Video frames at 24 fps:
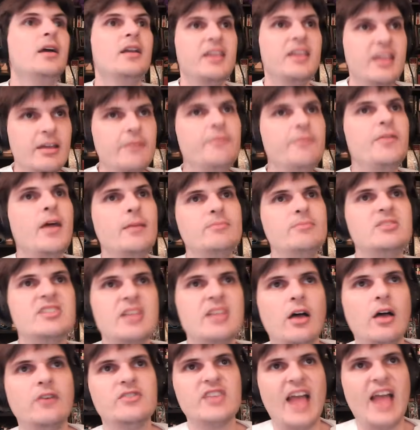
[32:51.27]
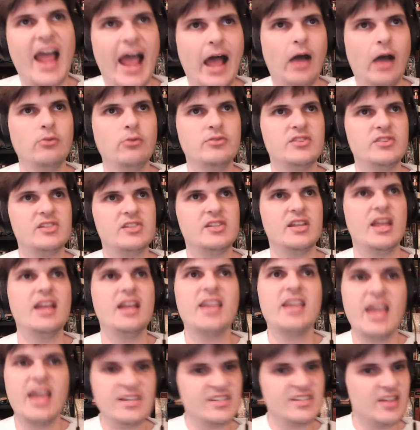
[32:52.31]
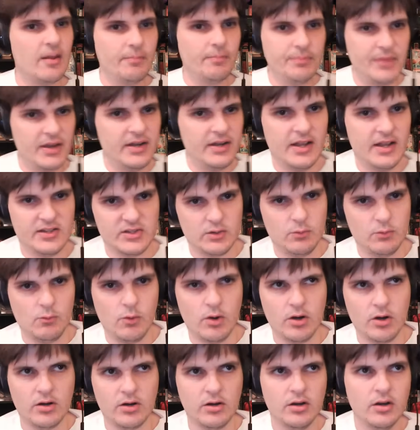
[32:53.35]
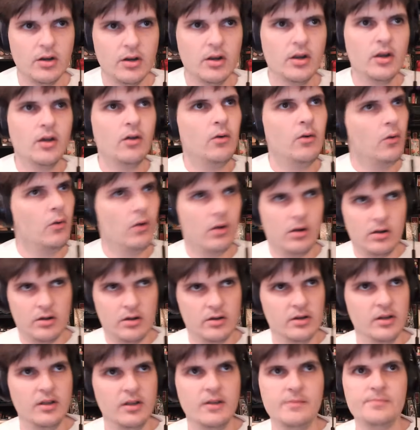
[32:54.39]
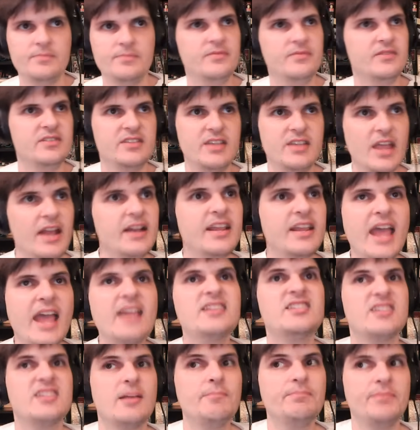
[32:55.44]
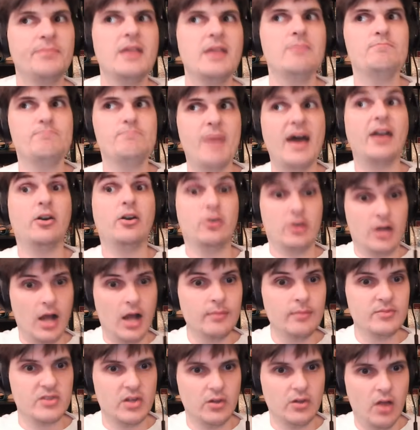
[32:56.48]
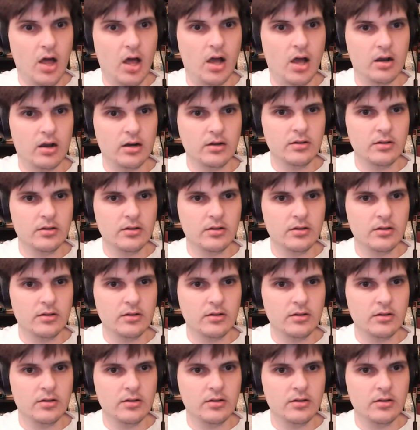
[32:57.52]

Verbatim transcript: give themselves outs in case something doesn't work or in case something better comes along.